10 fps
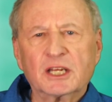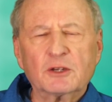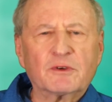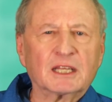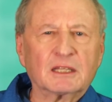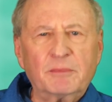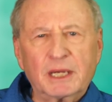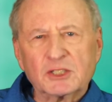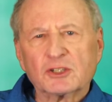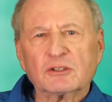Then you've got the
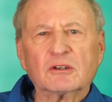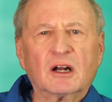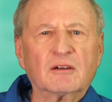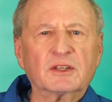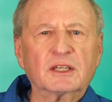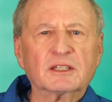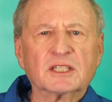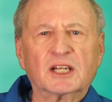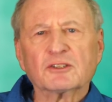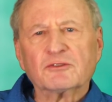mixture of the
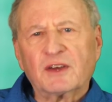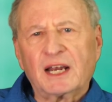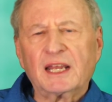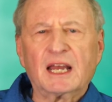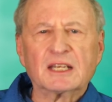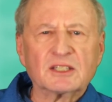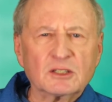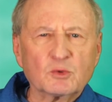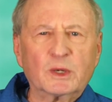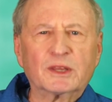essential fatty
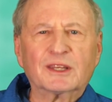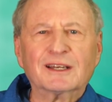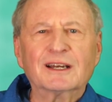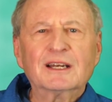acids with the